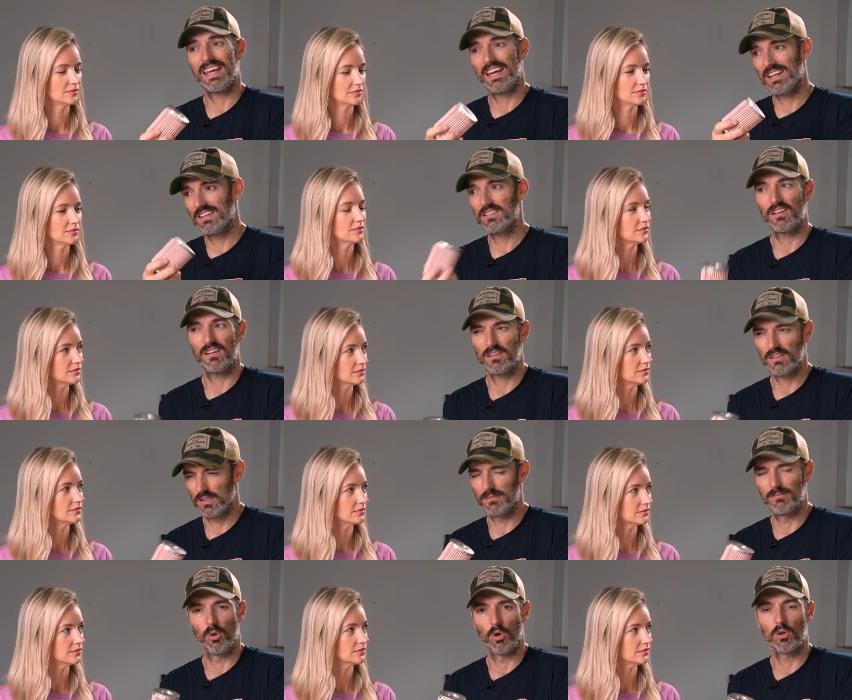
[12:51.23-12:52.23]
Speaker 1: and a
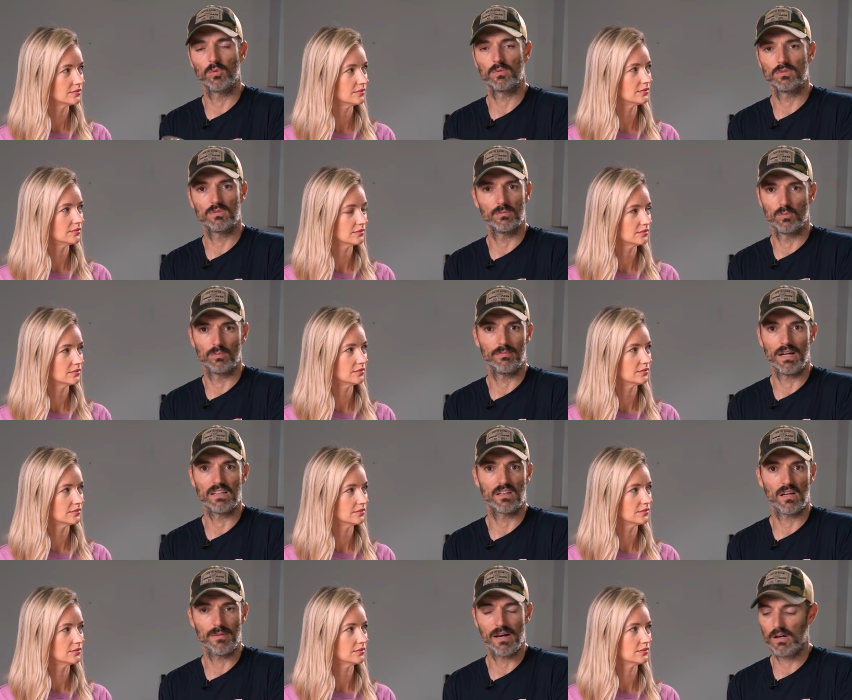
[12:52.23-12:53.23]
little more
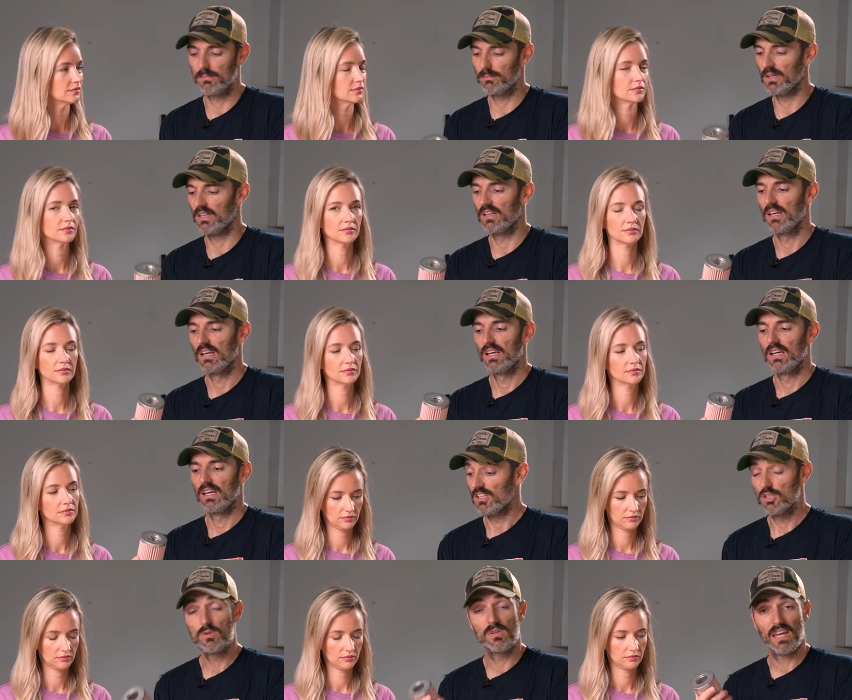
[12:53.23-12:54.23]
might come out, but
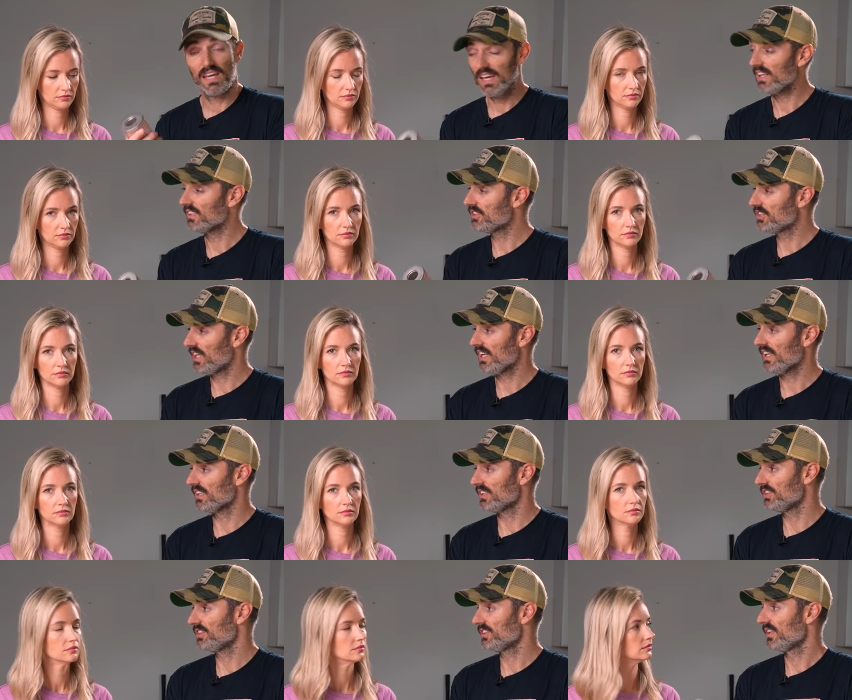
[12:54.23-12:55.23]
you can
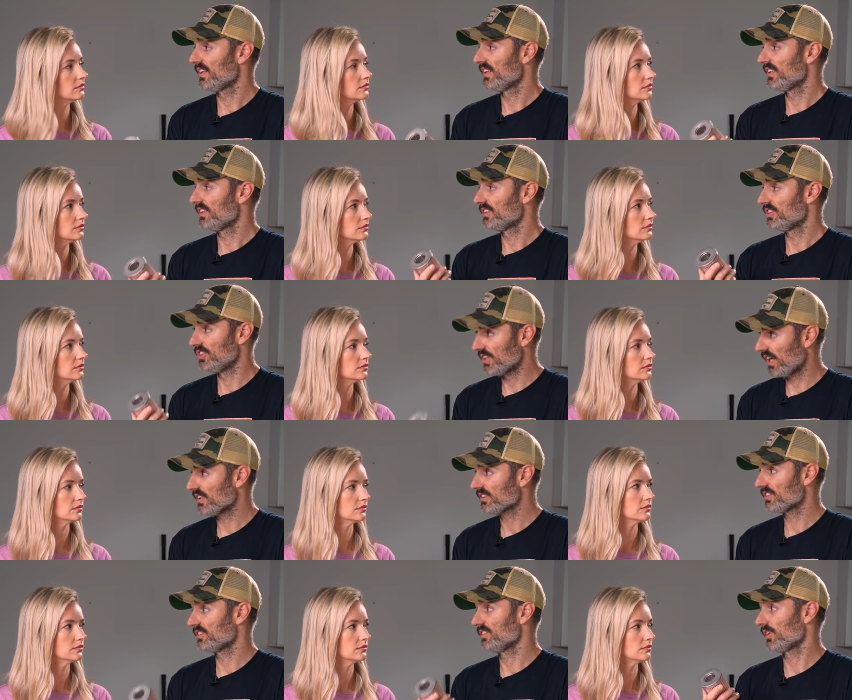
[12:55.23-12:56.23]
change
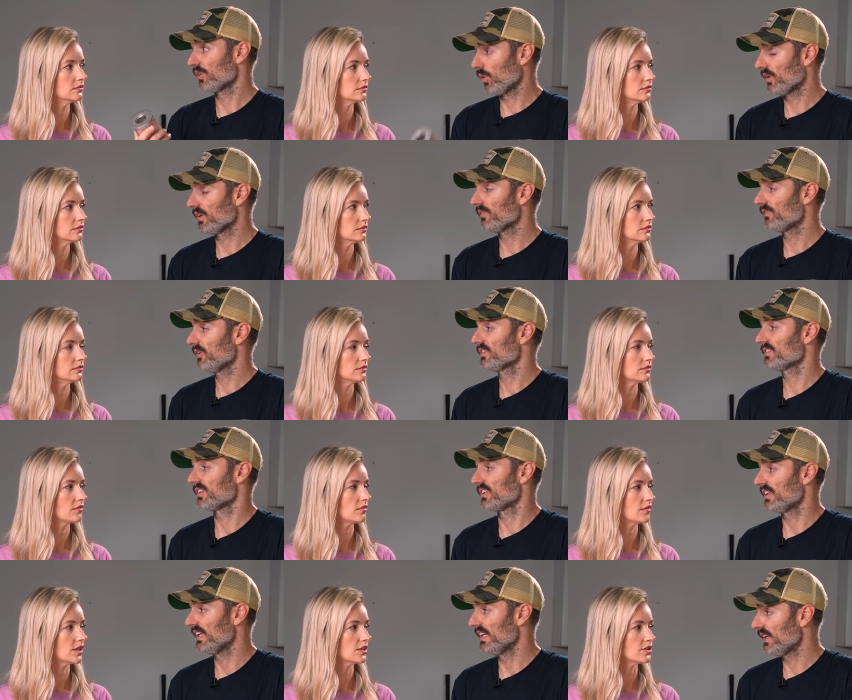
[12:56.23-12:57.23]
just your oil
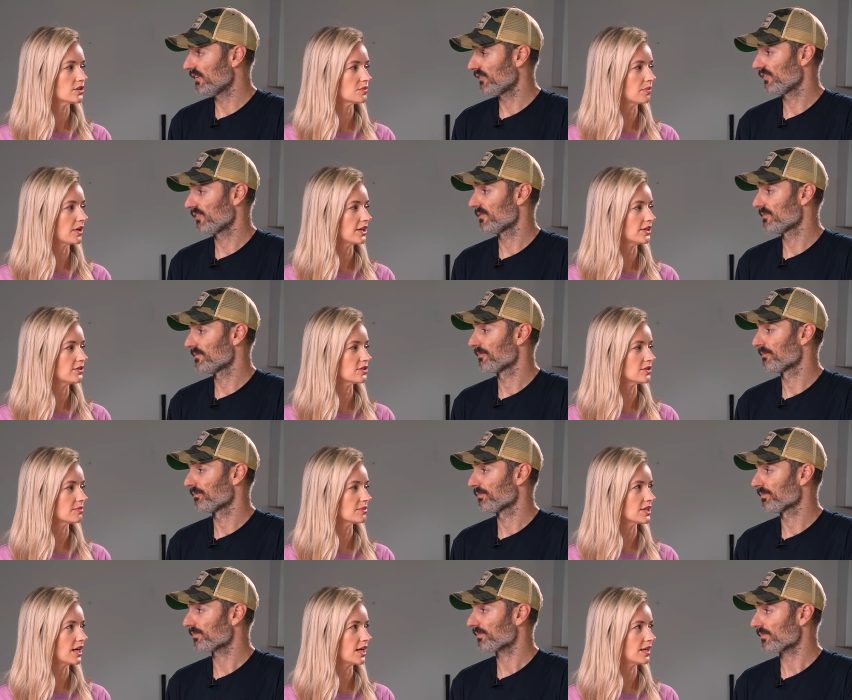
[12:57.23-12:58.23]
filter
Speaker 2: if... buy you
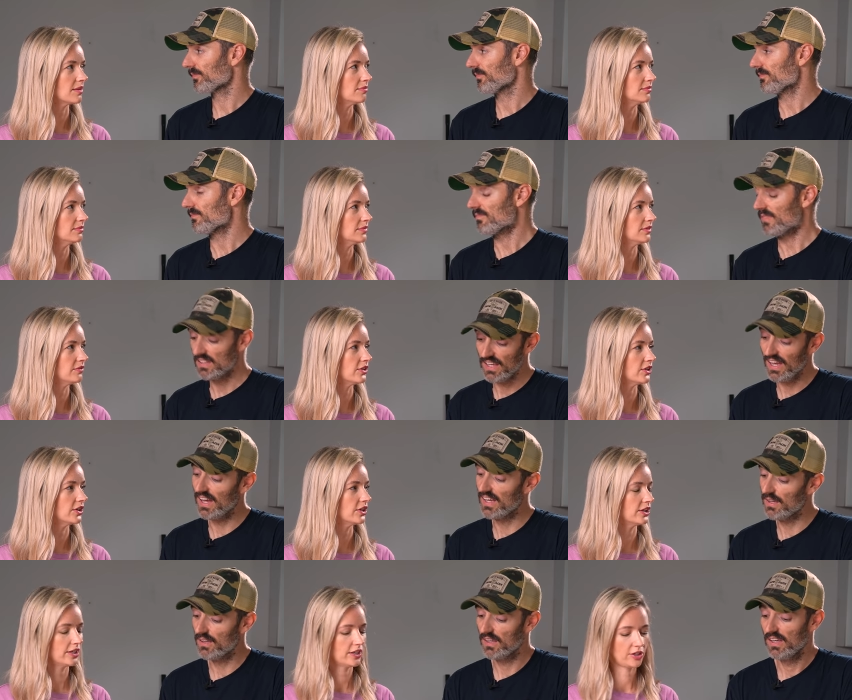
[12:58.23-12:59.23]
some time.
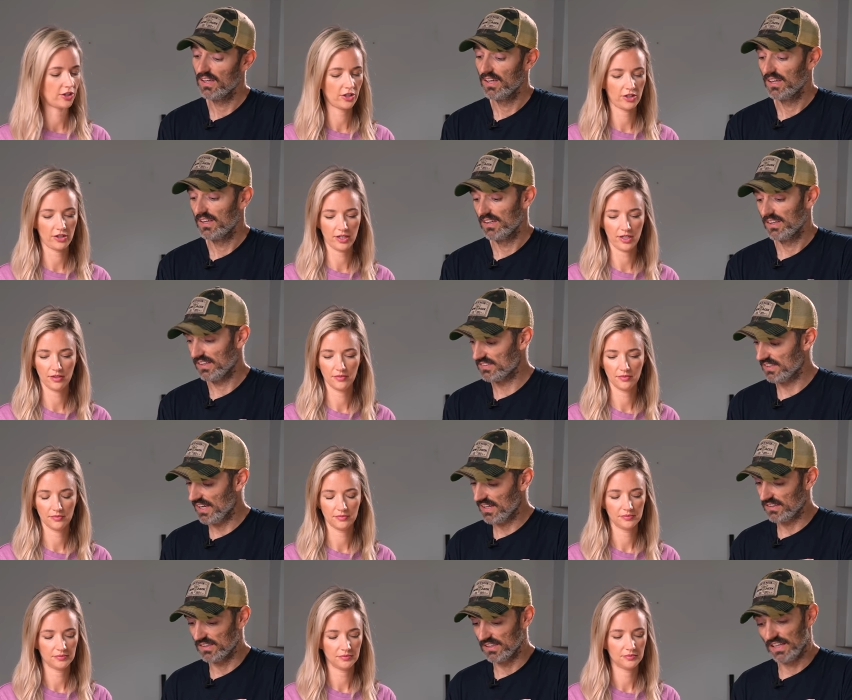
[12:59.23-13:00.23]
Speaker 1: Yeah. In a hurry.
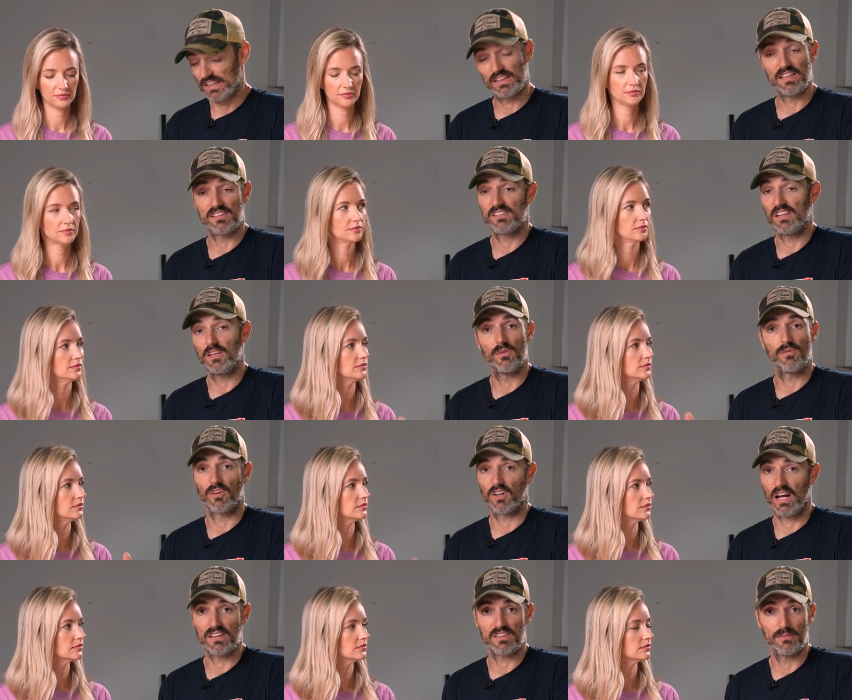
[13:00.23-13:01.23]
Exactly. Like, let's say you
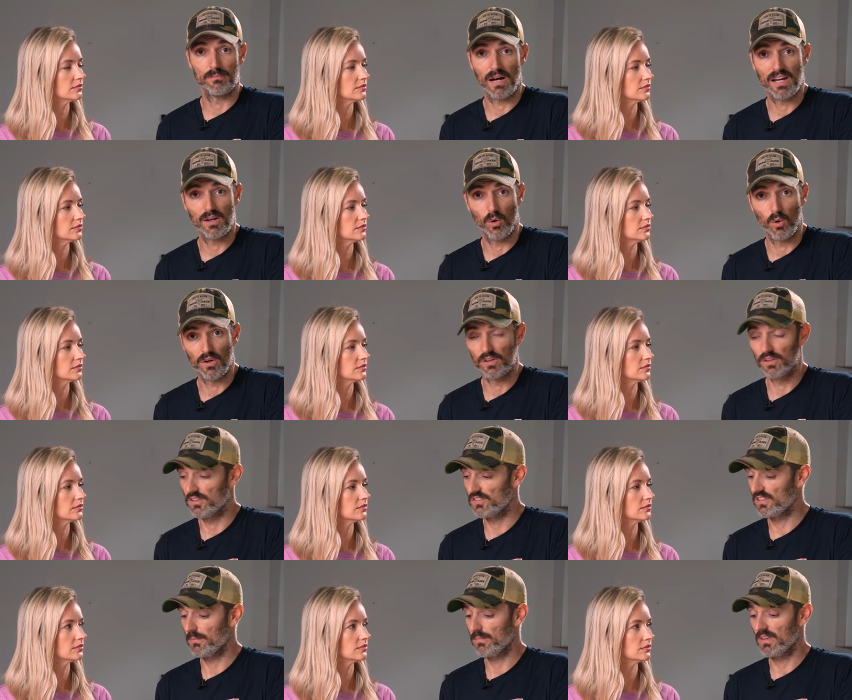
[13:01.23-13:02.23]
forgot to buy oil
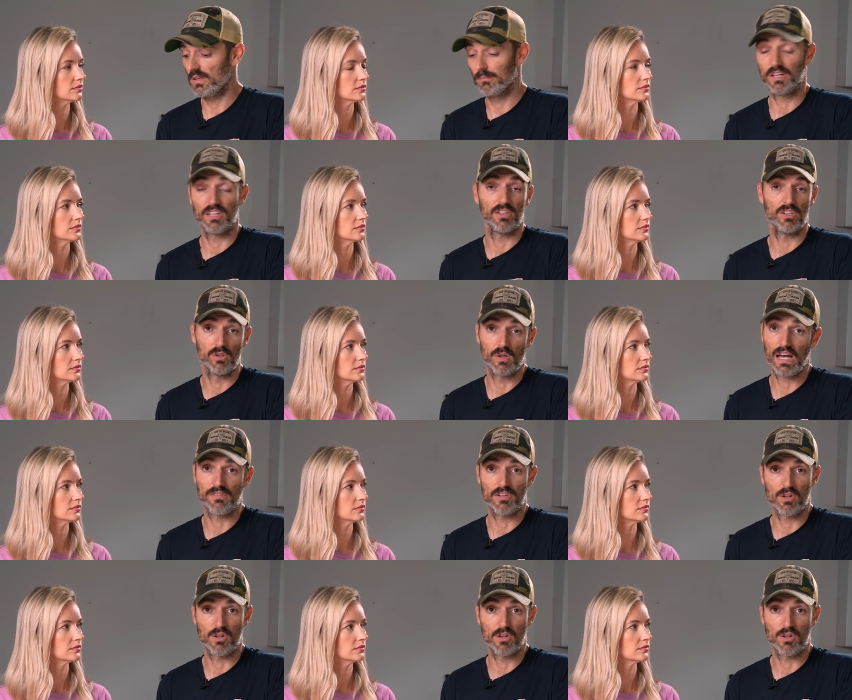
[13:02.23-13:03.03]
or something, but you do have